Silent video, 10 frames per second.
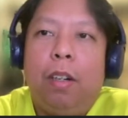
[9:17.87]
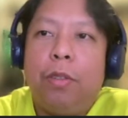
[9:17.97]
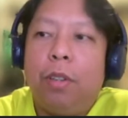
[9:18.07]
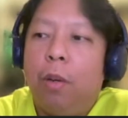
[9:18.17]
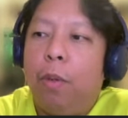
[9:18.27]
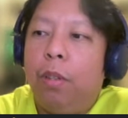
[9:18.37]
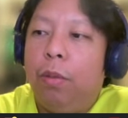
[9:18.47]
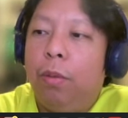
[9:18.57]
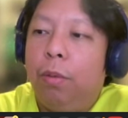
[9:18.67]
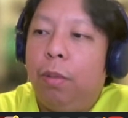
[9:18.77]
And also, I
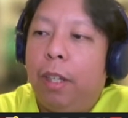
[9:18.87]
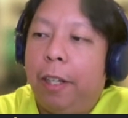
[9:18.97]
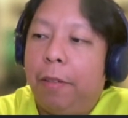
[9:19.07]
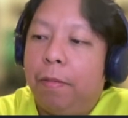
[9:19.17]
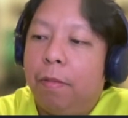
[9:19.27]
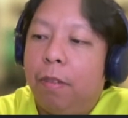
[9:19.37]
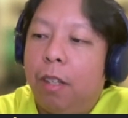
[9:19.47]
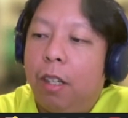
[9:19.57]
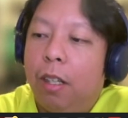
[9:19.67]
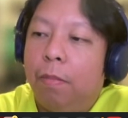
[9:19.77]
want to like
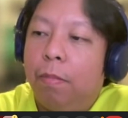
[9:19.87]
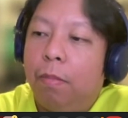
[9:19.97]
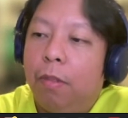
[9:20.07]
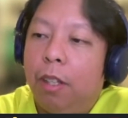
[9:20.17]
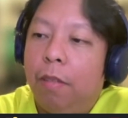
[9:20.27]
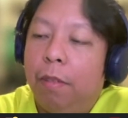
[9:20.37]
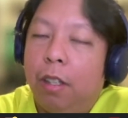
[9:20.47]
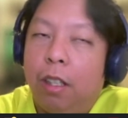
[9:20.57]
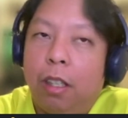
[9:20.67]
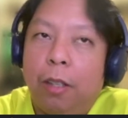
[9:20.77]
give
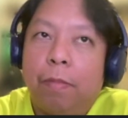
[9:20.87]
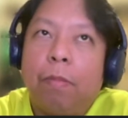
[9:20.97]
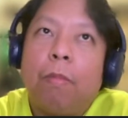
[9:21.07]
a